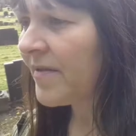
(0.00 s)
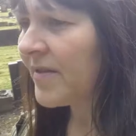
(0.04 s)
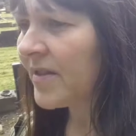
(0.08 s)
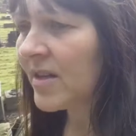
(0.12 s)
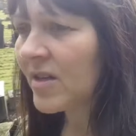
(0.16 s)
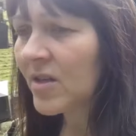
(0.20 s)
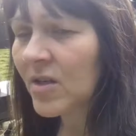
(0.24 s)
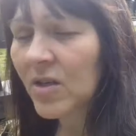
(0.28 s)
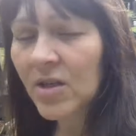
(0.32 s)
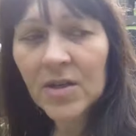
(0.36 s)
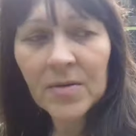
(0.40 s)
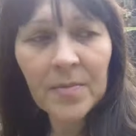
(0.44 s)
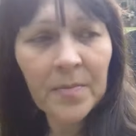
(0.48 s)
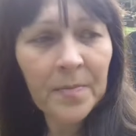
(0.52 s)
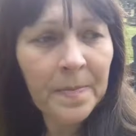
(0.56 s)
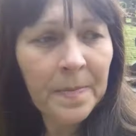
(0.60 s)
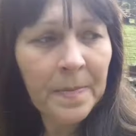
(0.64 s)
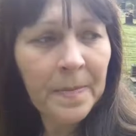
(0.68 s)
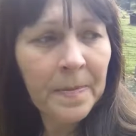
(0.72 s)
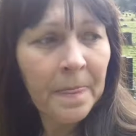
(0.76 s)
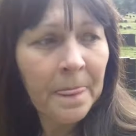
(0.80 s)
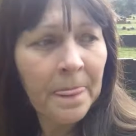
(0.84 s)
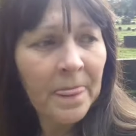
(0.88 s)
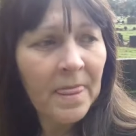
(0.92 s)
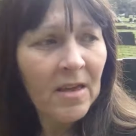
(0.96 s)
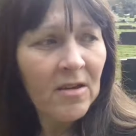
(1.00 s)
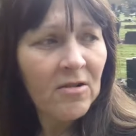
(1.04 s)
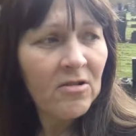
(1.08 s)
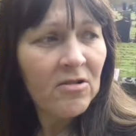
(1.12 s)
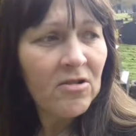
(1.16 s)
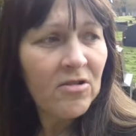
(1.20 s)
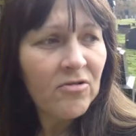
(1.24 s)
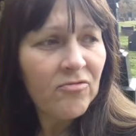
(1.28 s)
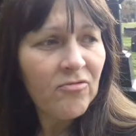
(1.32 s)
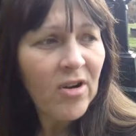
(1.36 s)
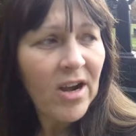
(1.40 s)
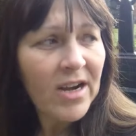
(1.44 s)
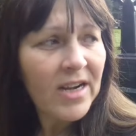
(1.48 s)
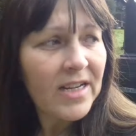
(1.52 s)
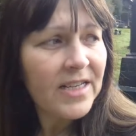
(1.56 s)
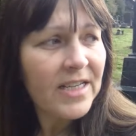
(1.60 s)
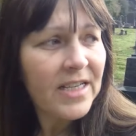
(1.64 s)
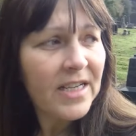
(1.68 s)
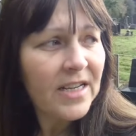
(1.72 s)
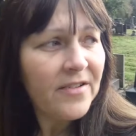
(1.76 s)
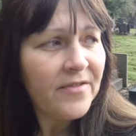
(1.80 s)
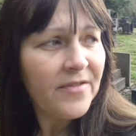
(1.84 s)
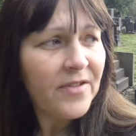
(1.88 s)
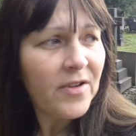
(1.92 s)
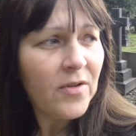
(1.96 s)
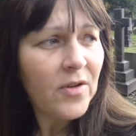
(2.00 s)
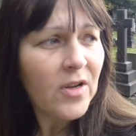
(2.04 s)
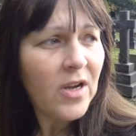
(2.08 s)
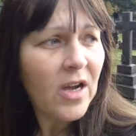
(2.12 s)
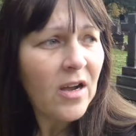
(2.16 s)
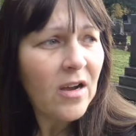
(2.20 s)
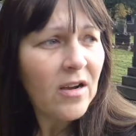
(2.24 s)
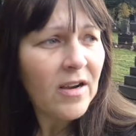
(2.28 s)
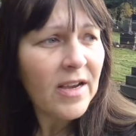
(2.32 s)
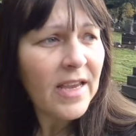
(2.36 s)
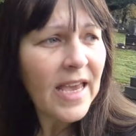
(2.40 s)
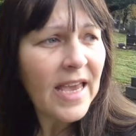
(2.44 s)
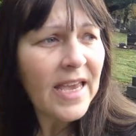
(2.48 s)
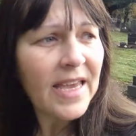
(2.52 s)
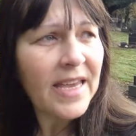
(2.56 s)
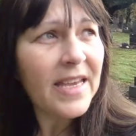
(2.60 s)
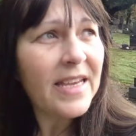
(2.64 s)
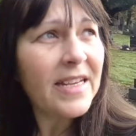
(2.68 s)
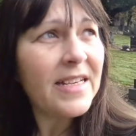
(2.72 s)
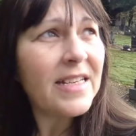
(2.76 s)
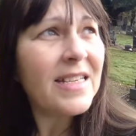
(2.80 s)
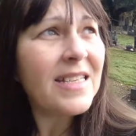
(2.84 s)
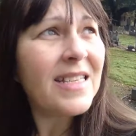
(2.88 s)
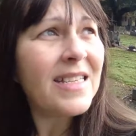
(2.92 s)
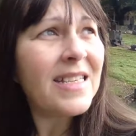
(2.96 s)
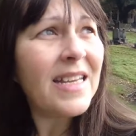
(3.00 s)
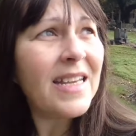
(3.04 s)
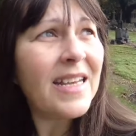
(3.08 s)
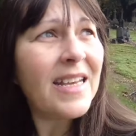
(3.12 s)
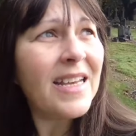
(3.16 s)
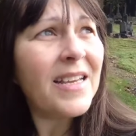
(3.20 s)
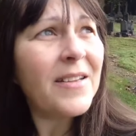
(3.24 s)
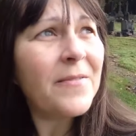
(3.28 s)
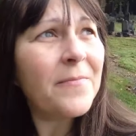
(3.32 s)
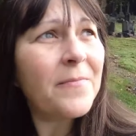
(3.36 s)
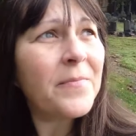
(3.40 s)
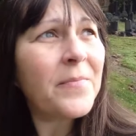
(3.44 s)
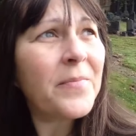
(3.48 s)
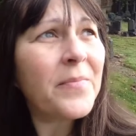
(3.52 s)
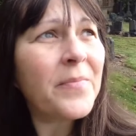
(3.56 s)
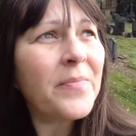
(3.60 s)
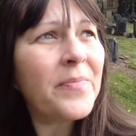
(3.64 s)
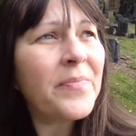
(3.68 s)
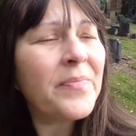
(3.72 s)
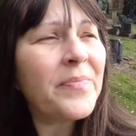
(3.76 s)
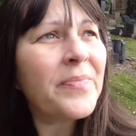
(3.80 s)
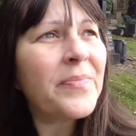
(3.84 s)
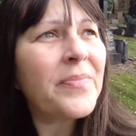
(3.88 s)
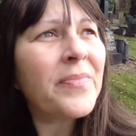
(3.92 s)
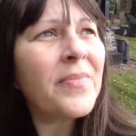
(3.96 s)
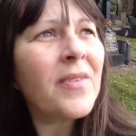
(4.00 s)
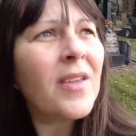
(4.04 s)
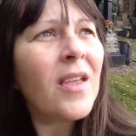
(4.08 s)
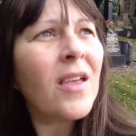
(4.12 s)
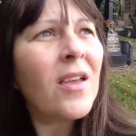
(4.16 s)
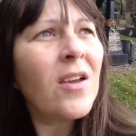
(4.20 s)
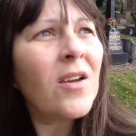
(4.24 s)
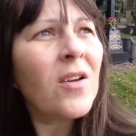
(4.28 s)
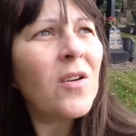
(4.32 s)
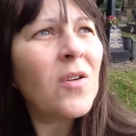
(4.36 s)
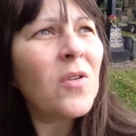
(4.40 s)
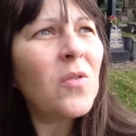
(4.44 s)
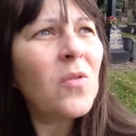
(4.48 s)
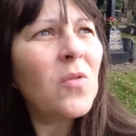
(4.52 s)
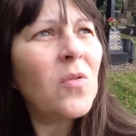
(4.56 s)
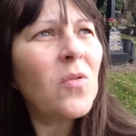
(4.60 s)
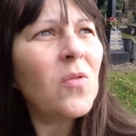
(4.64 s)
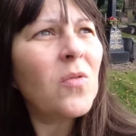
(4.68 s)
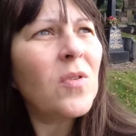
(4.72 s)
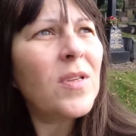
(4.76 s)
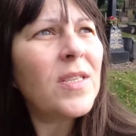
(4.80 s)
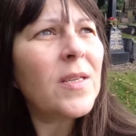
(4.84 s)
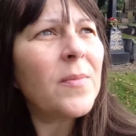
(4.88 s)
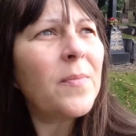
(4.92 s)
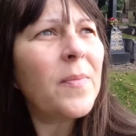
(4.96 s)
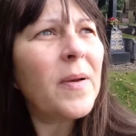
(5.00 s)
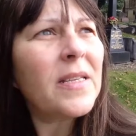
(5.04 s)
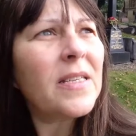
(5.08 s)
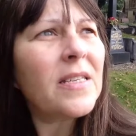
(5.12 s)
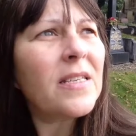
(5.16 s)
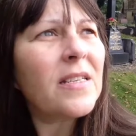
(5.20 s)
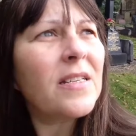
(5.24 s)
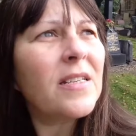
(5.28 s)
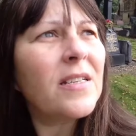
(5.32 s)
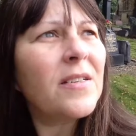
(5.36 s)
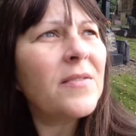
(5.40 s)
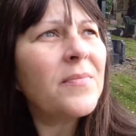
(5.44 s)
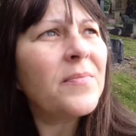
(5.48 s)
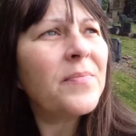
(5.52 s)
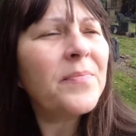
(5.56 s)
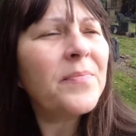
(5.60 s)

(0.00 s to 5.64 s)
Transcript: for this relative who can't get here to see it. Oh, there's a buzzard.